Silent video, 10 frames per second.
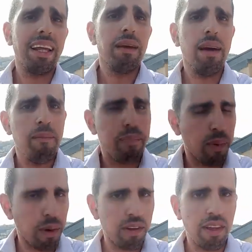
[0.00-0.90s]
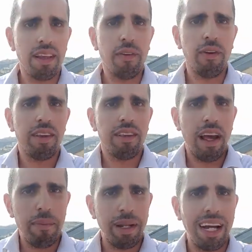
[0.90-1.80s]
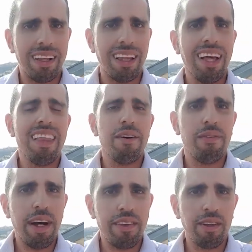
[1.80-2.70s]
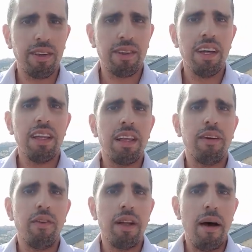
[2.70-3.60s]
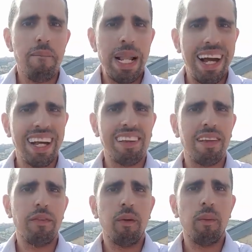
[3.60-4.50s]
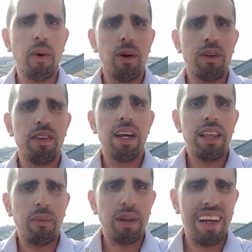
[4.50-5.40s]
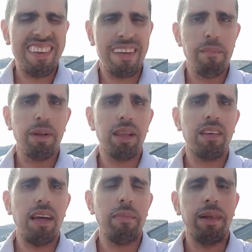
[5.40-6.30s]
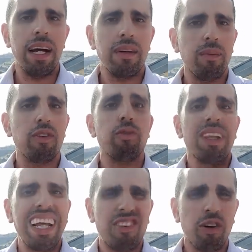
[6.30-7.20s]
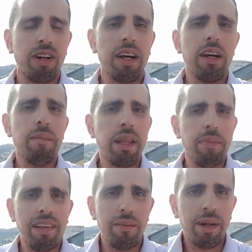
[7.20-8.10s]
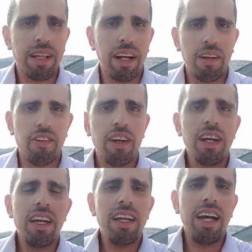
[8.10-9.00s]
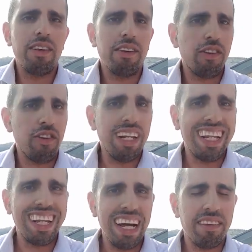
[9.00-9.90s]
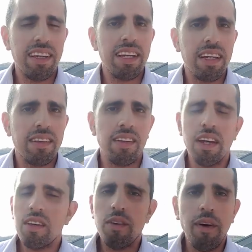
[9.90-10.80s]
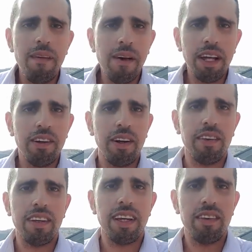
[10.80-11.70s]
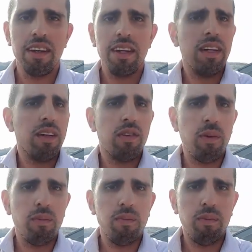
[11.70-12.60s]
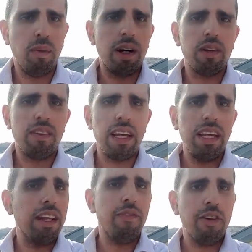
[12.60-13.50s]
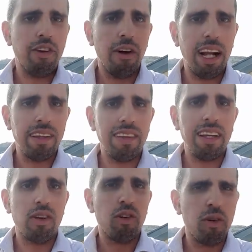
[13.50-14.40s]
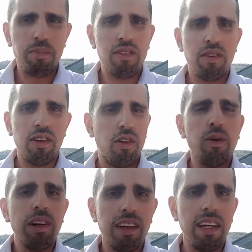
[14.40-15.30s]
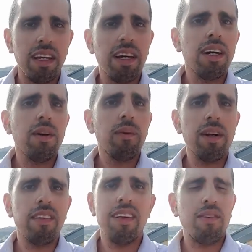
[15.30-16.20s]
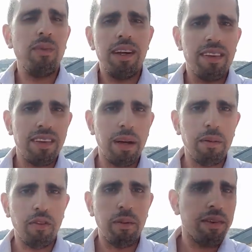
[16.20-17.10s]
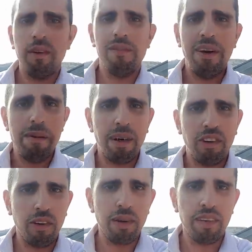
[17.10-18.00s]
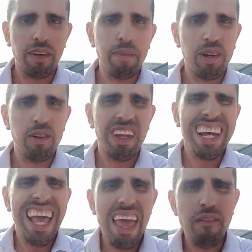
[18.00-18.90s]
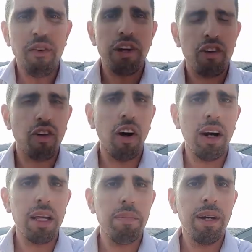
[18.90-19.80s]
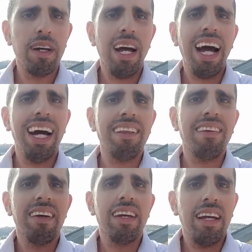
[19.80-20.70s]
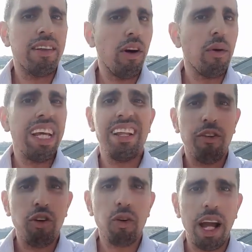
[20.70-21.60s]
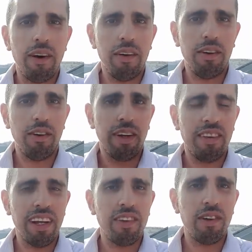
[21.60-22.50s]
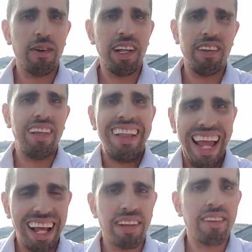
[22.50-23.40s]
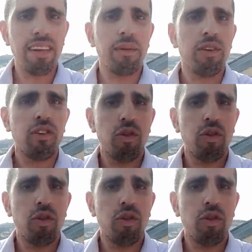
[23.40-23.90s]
they brought the different tabernacle, the vessels, the different planks, the different woods that would assemble the tabernacle, which will later on be the Bet HaMikdash in Eretz Israel in latter years. So very, very interesting is, so one could say individuality, groups, unity. What is this? Where is this coming from? So very much unity, because every tribe had its own individual characteristics to it. Hence, there were